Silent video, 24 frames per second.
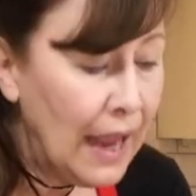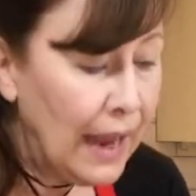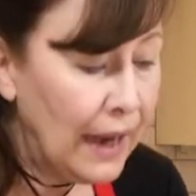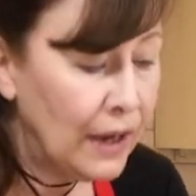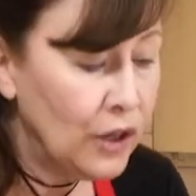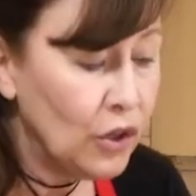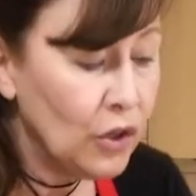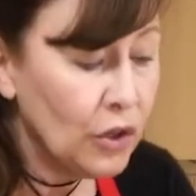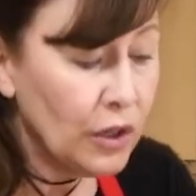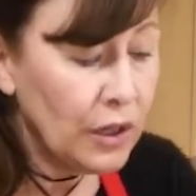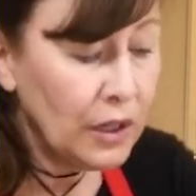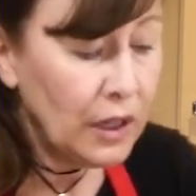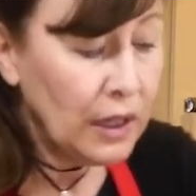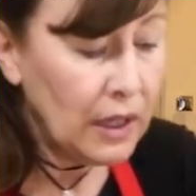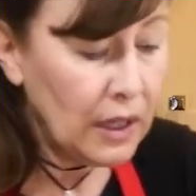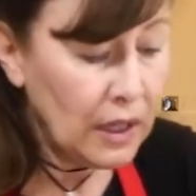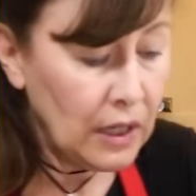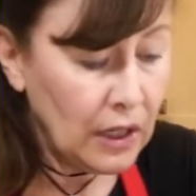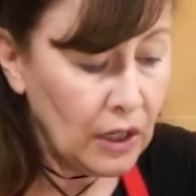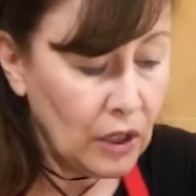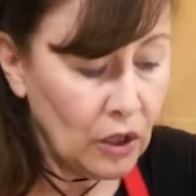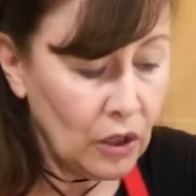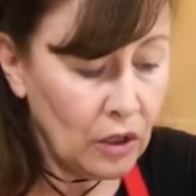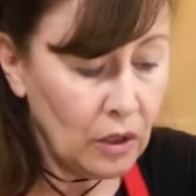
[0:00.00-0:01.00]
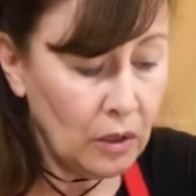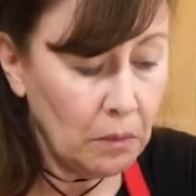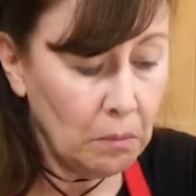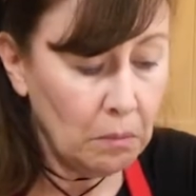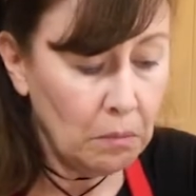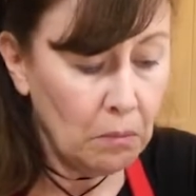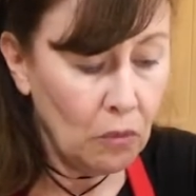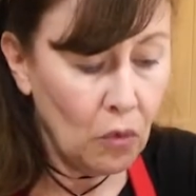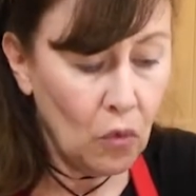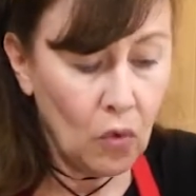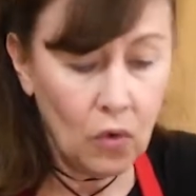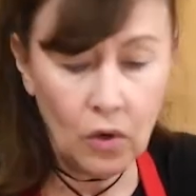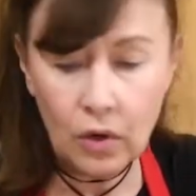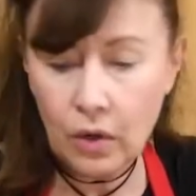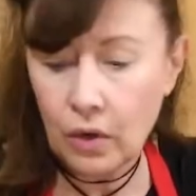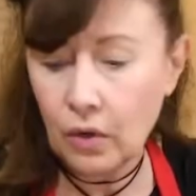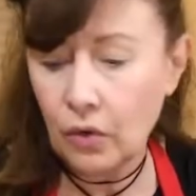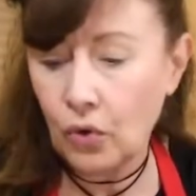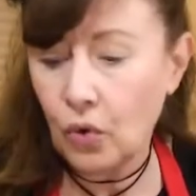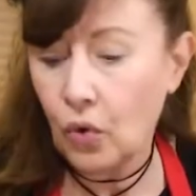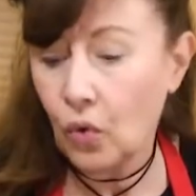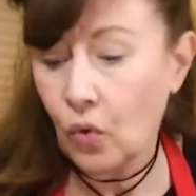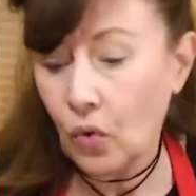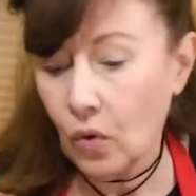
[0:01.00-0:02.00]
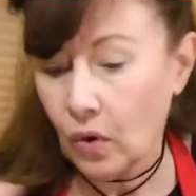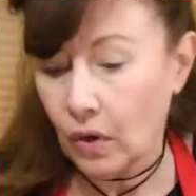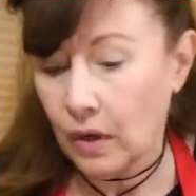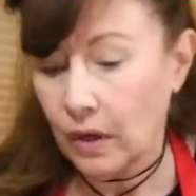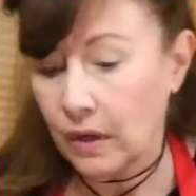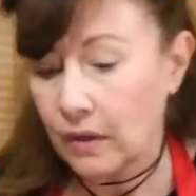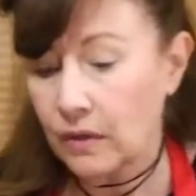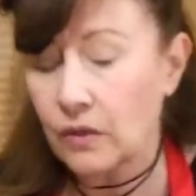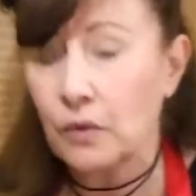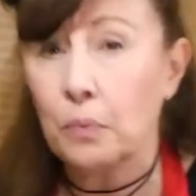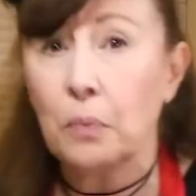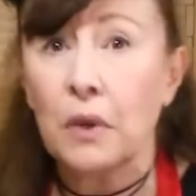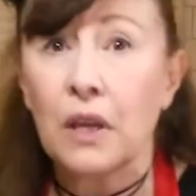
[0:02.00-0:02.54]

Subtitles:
And you're gonna hear more noise